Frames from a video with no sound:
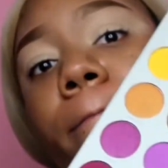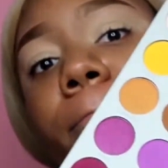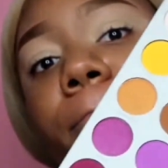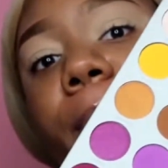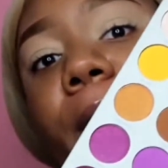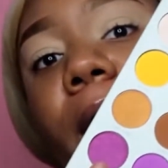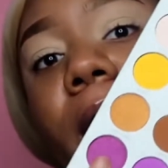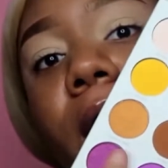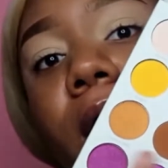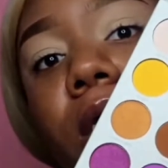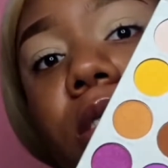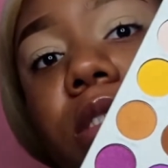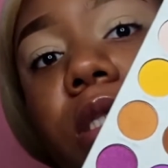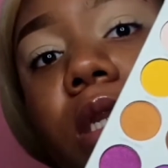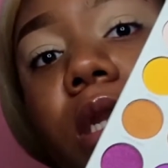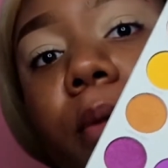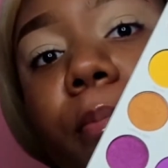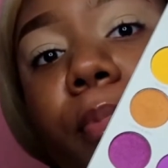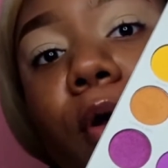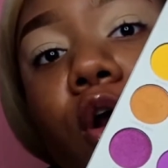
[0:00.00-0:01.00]
pinks
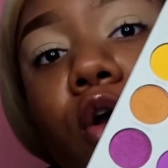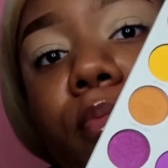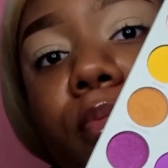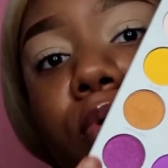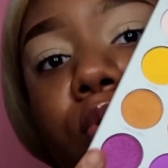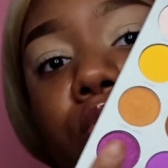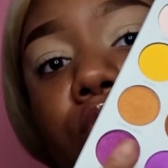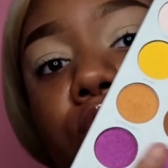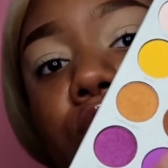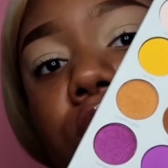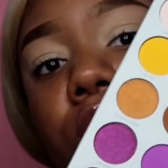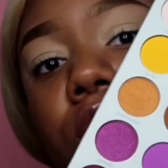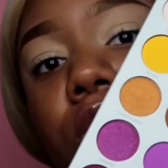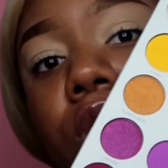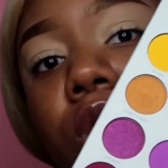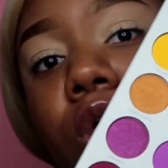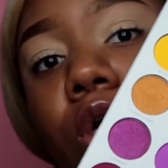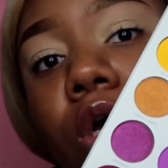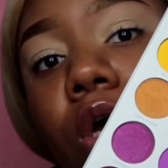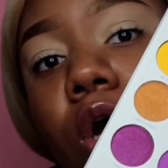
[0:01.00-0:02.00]
and the purples
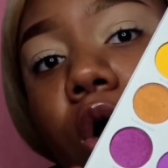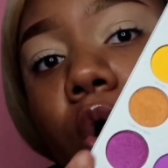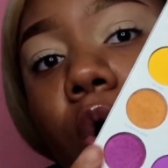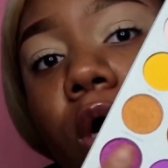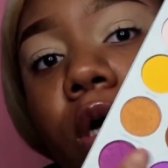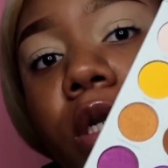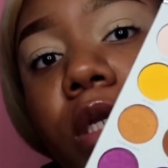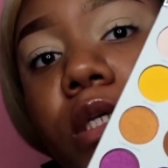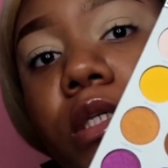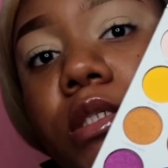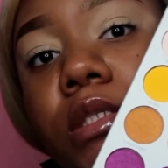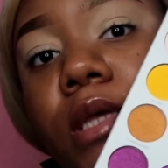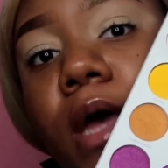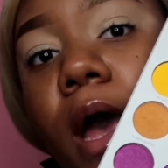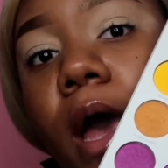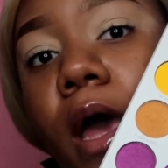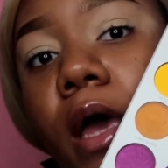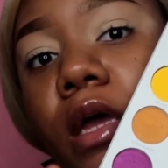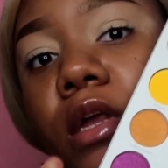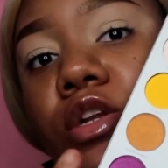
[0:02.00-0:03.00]
on this
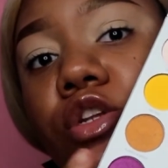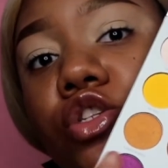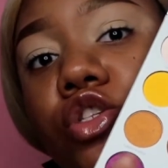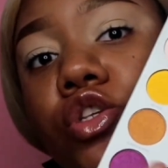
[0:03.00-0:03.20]
side.